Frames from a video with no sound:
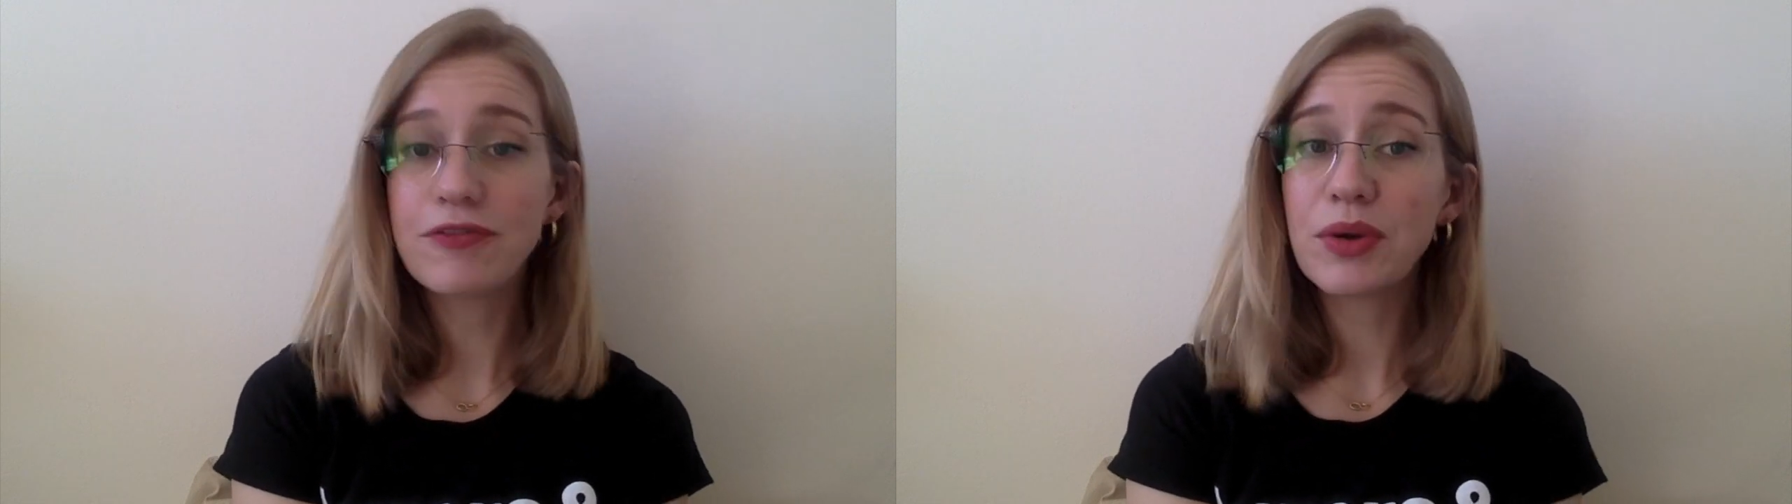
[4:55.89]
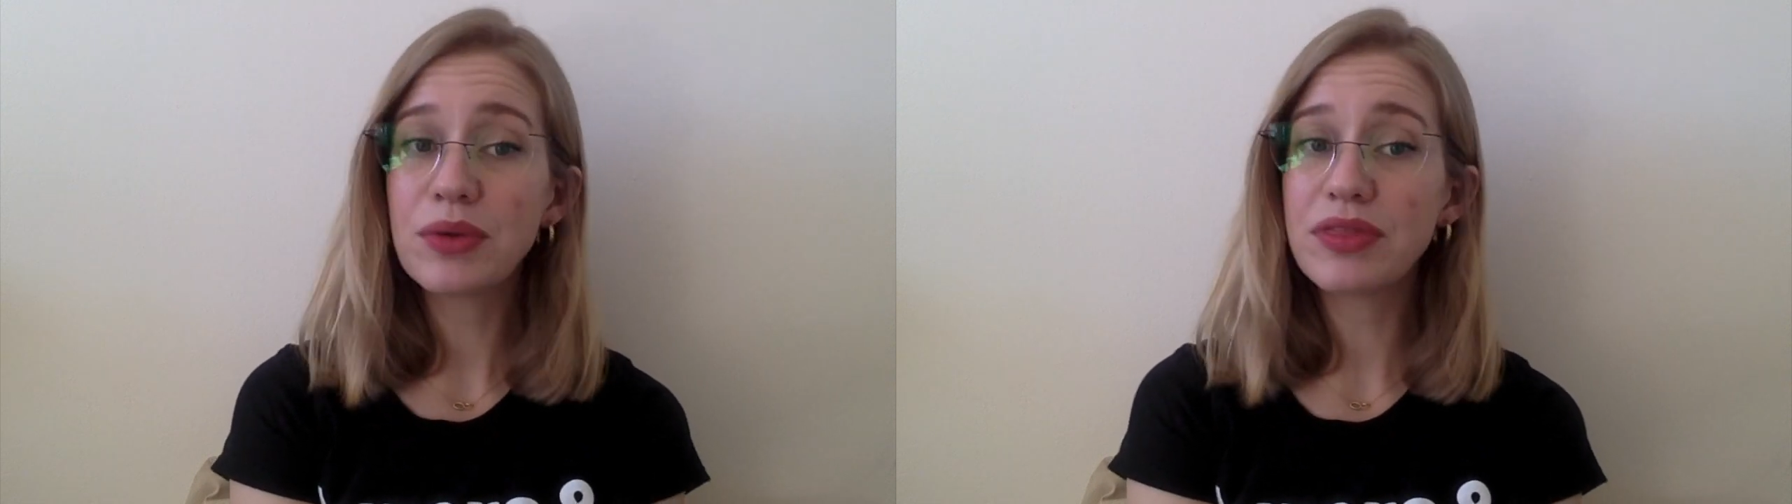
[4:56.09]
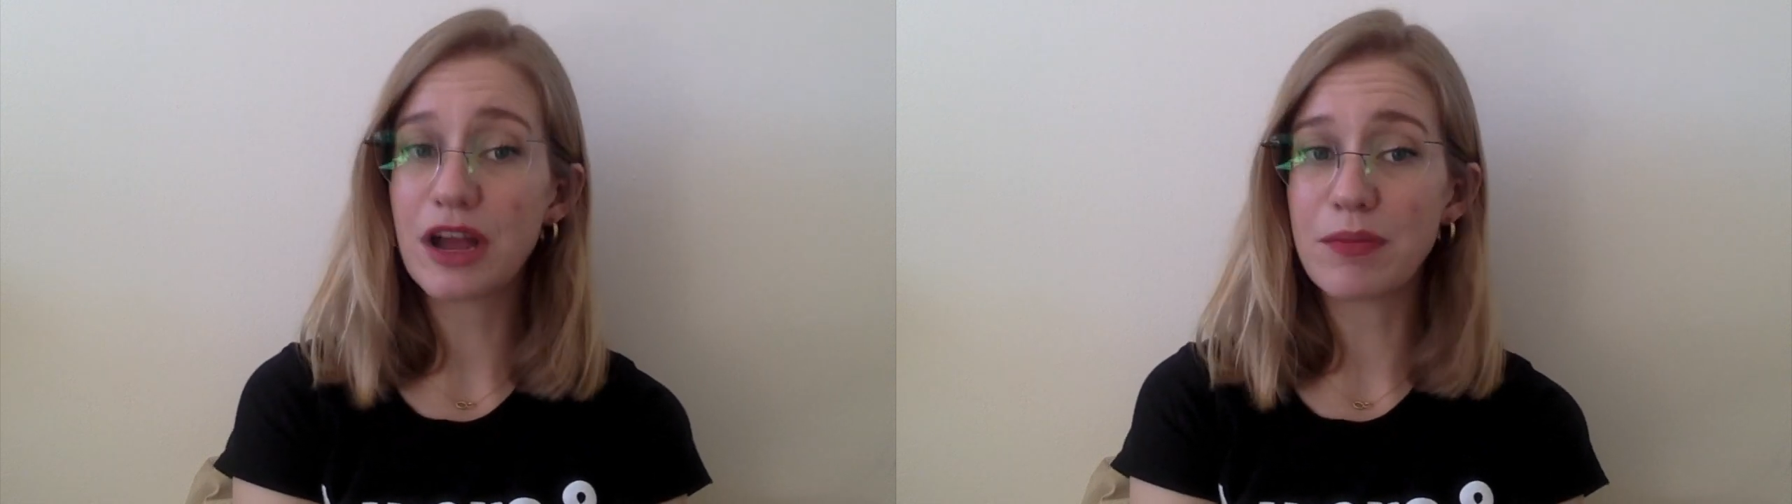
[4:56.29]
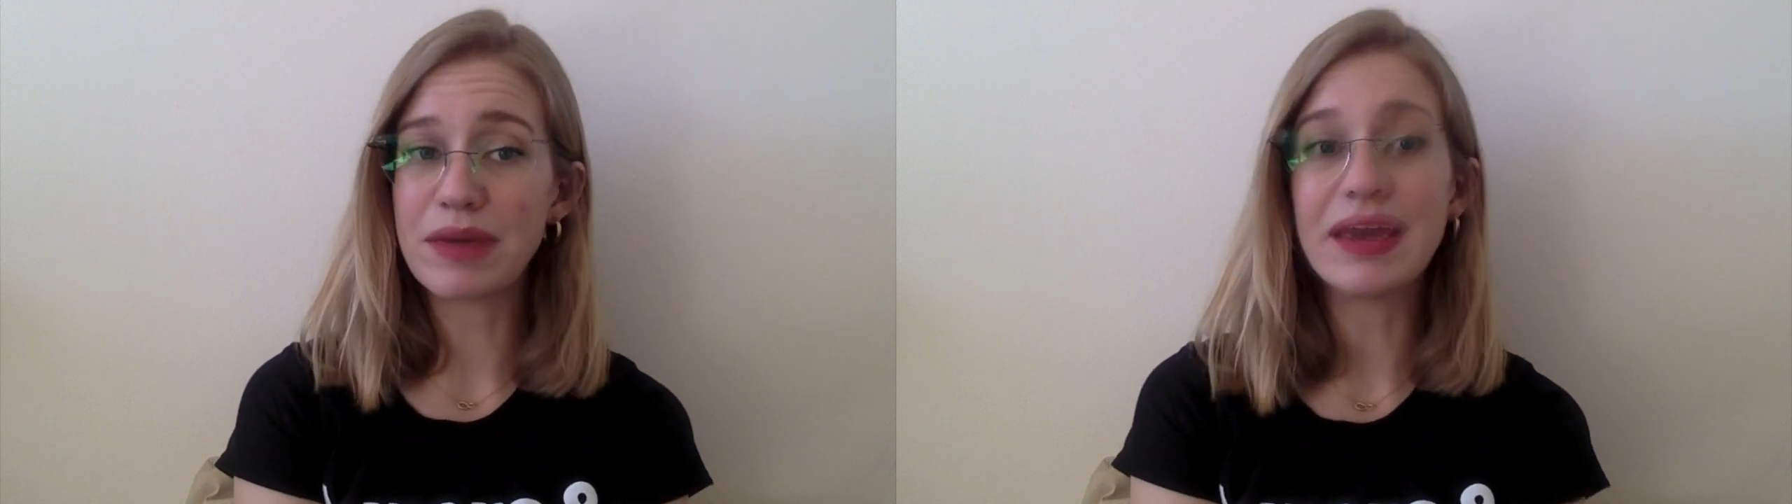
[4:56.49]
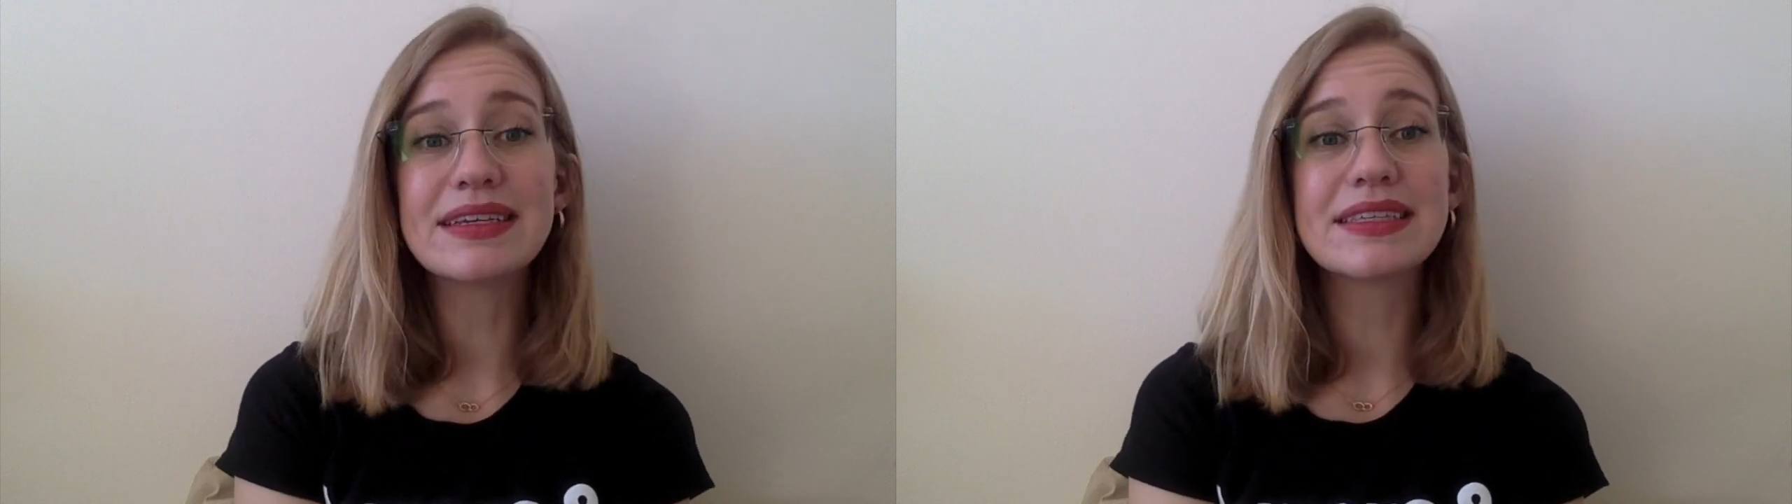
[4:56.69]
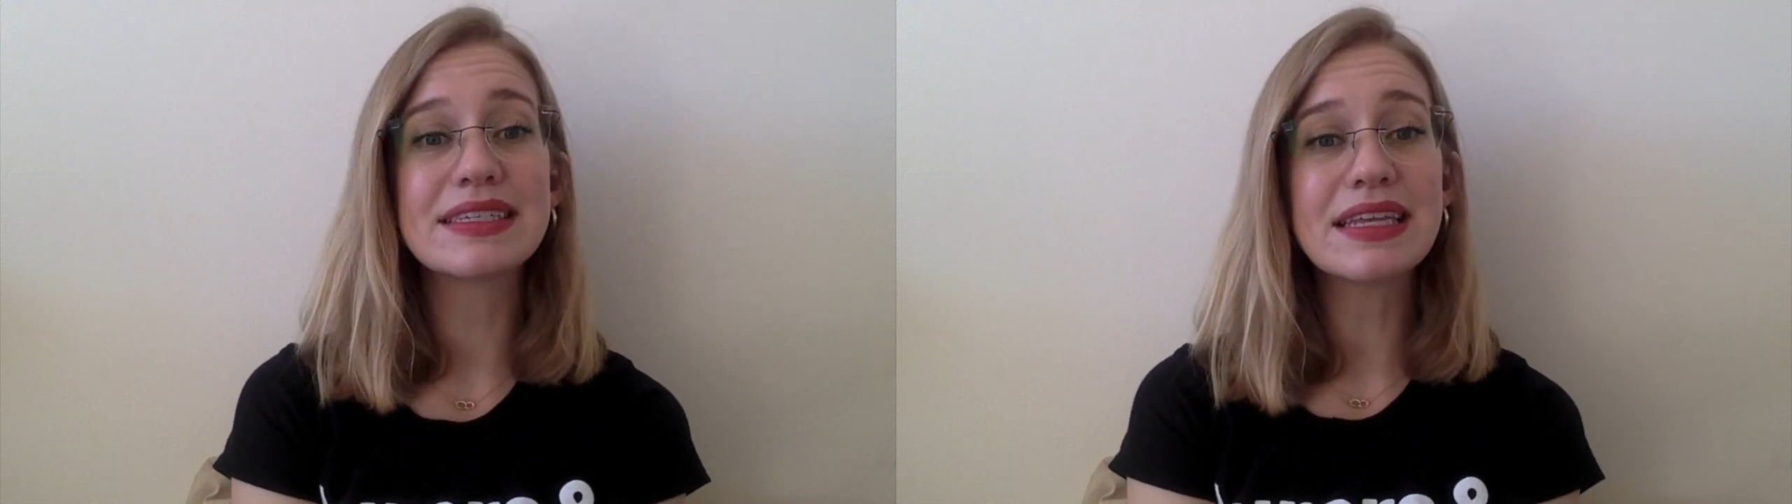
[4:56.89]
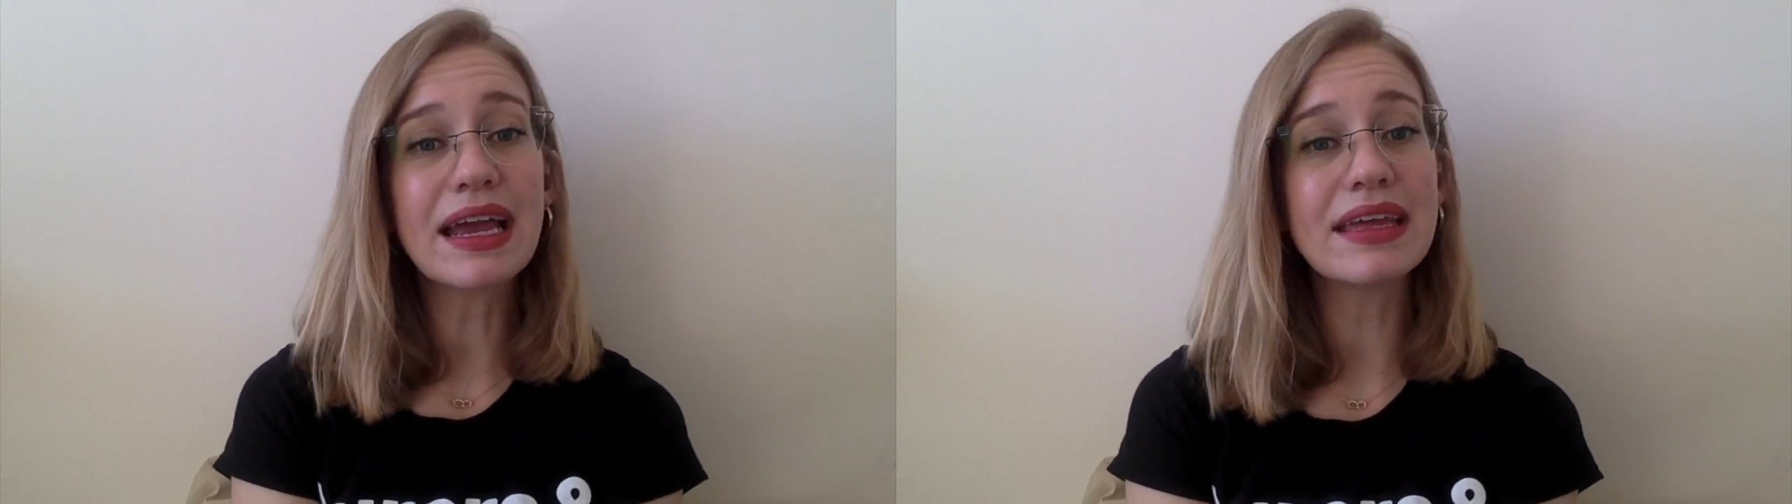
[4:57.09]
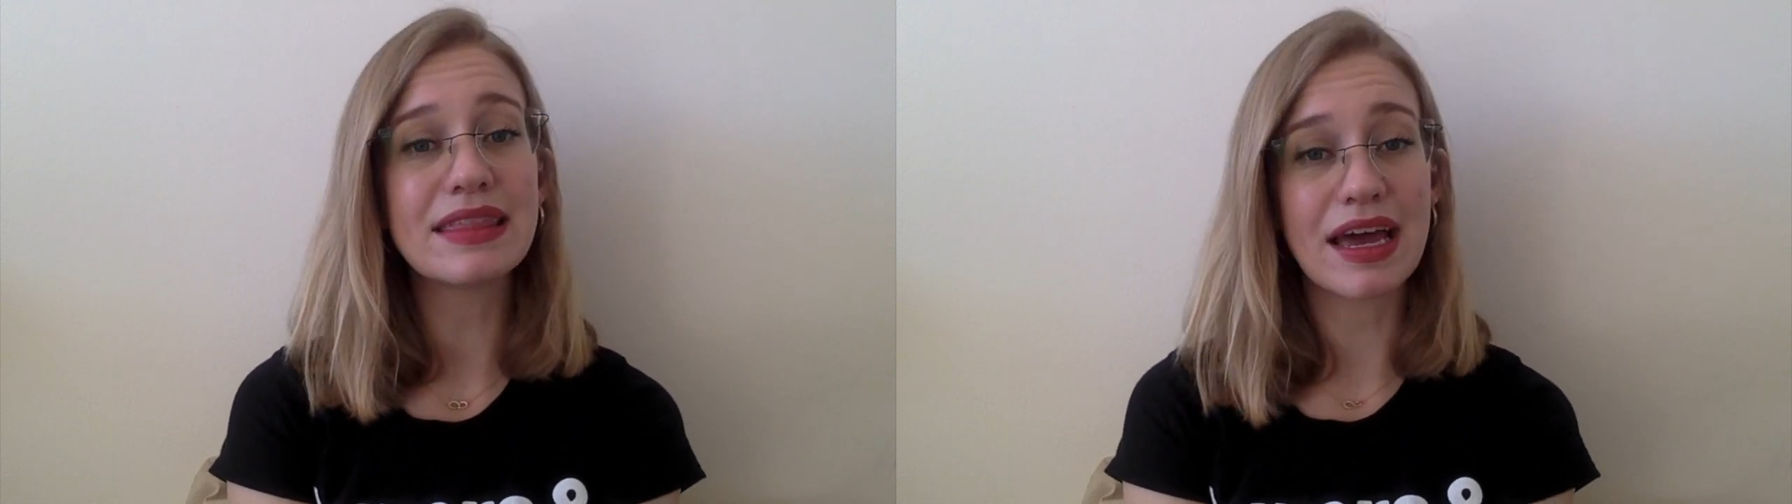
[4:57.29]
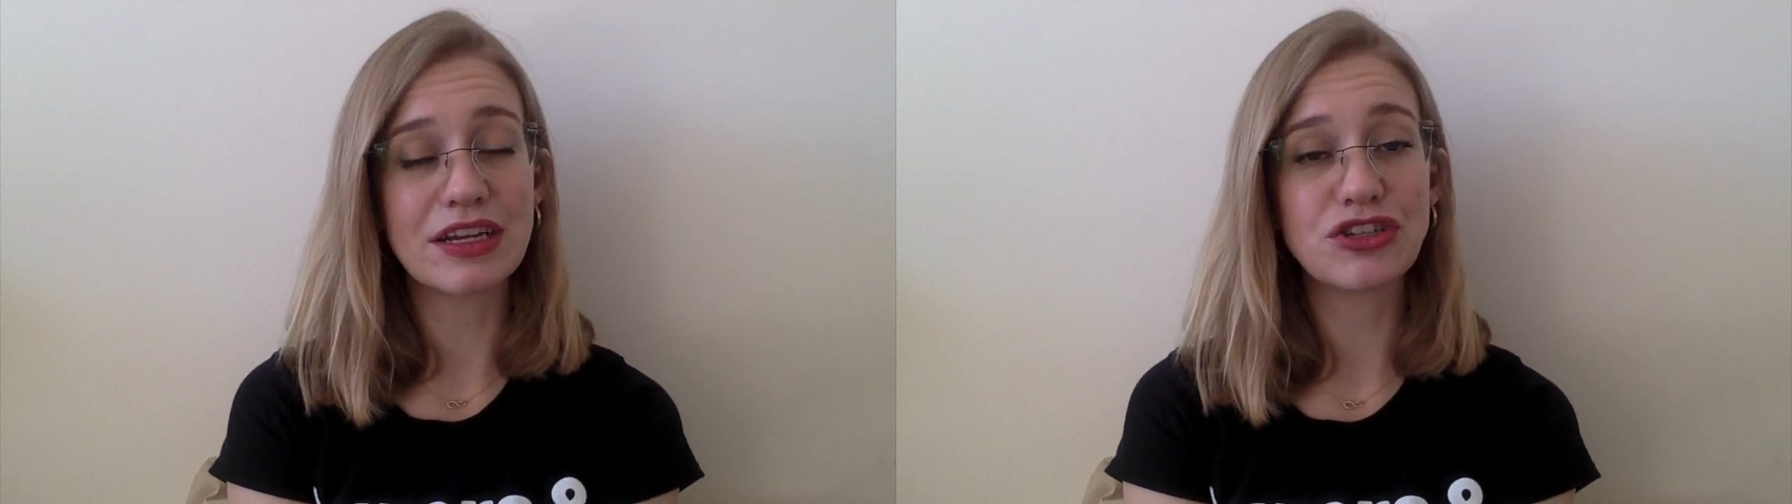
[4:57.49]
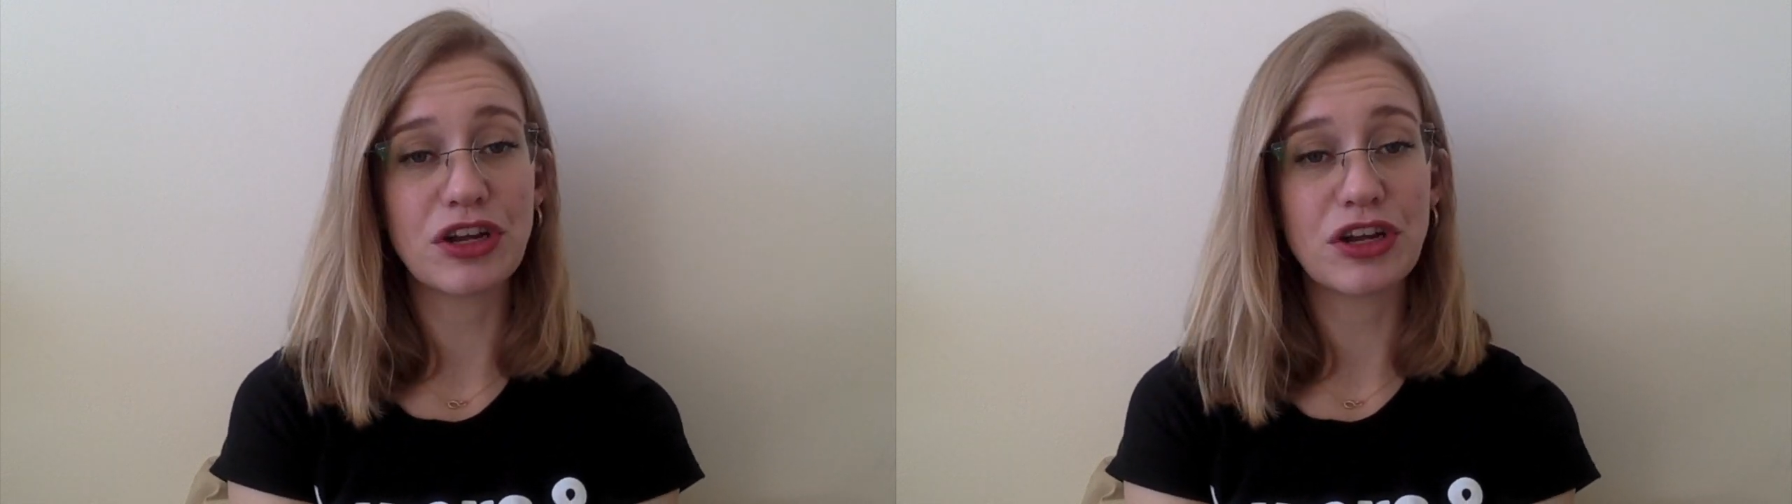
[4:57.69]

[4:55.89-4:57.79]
phototherapy is the second-line